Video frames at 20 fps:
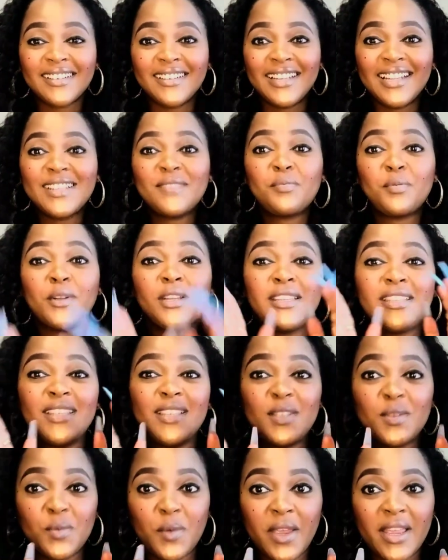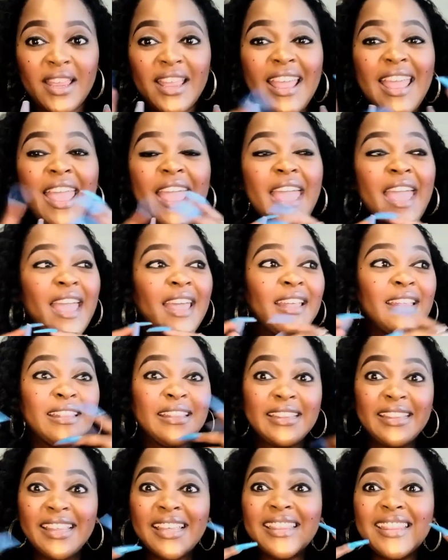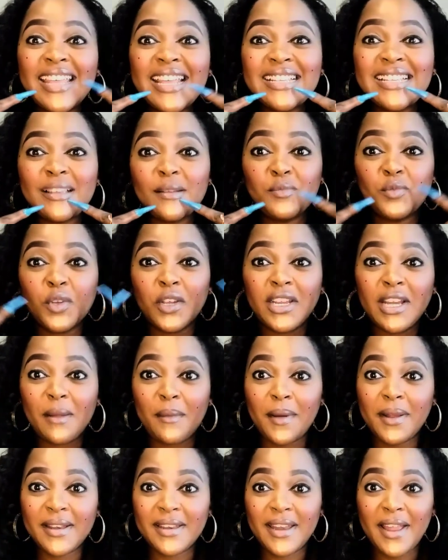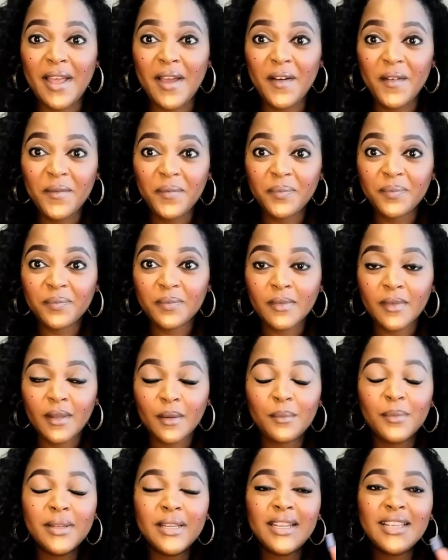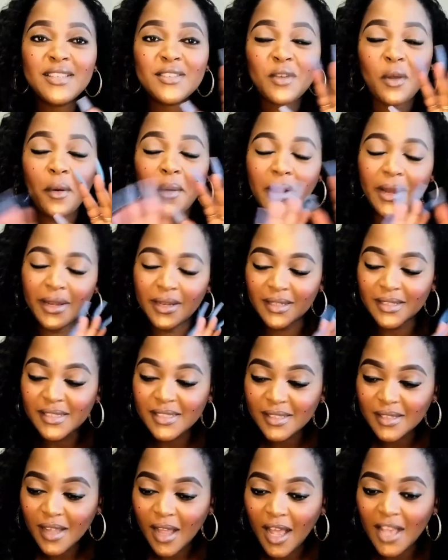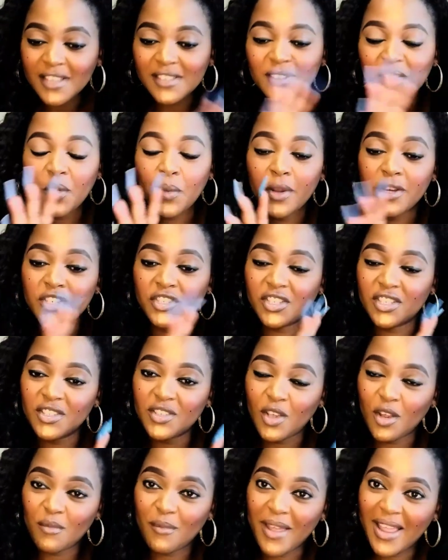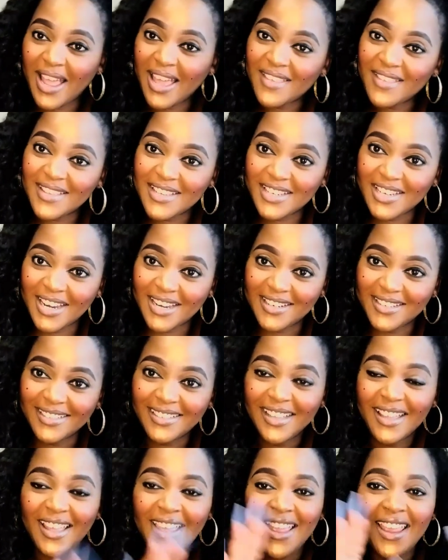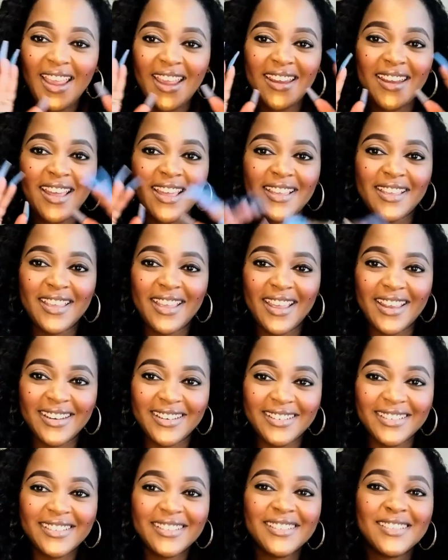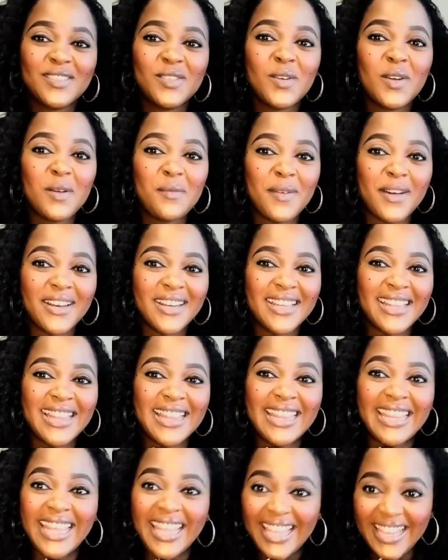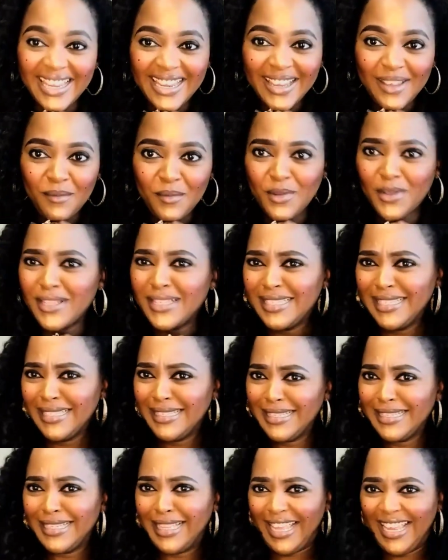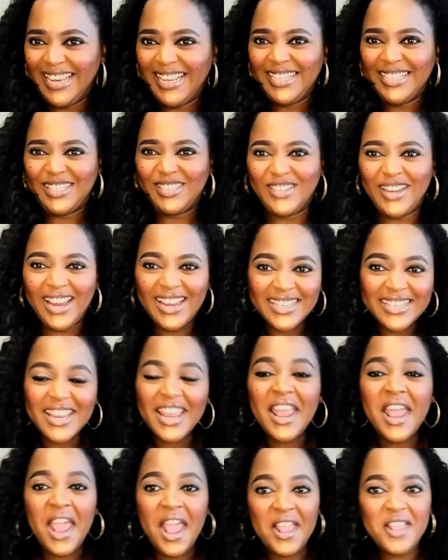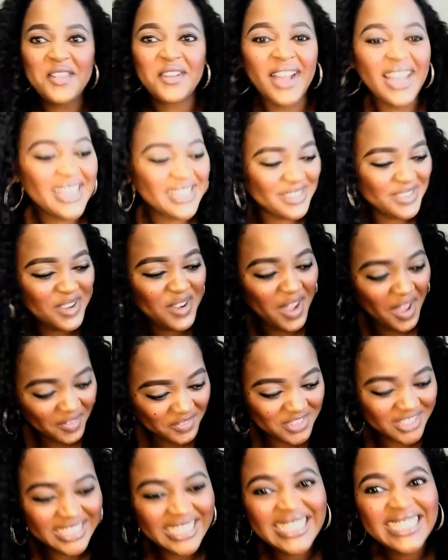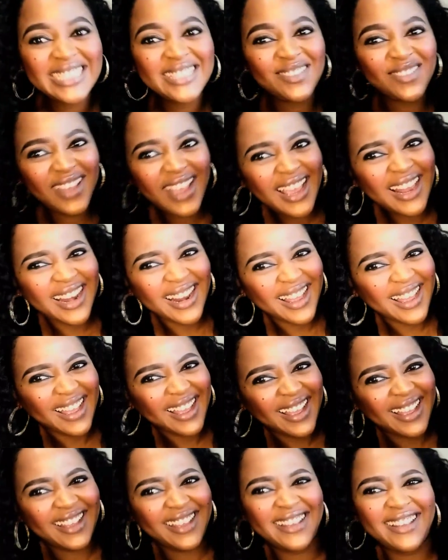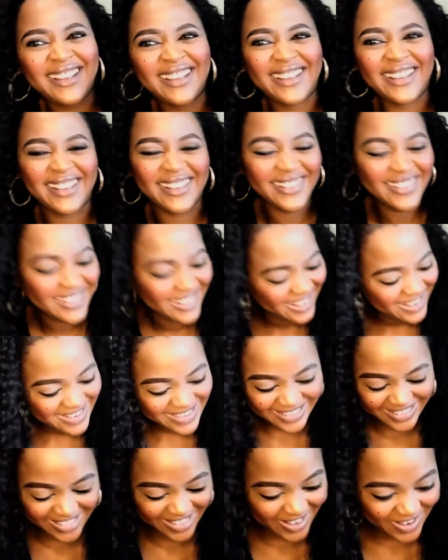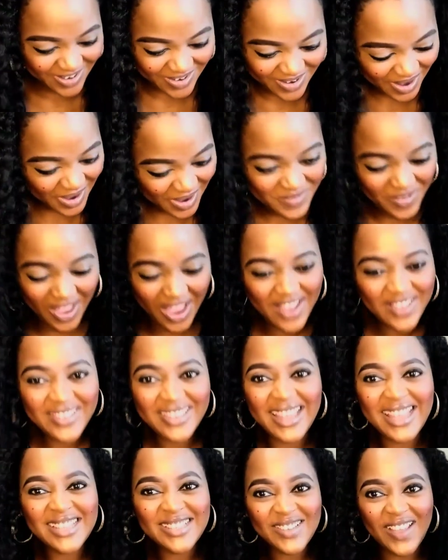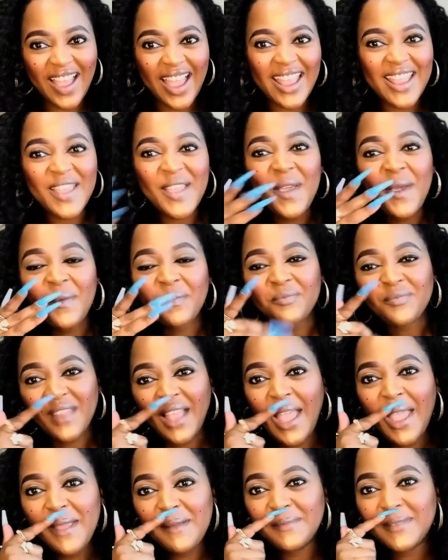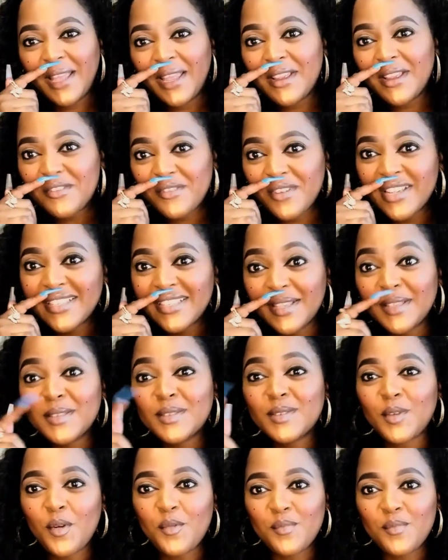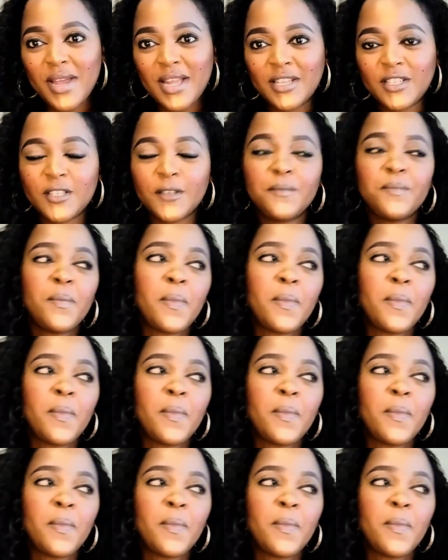Let's put it this way. The things I'm talking about now, please go and ask the questions on my other channel and I can talk about it there because this is getting straight. And you guys know I'm drinking Savannah. So hey, that's why I'm digressing so much.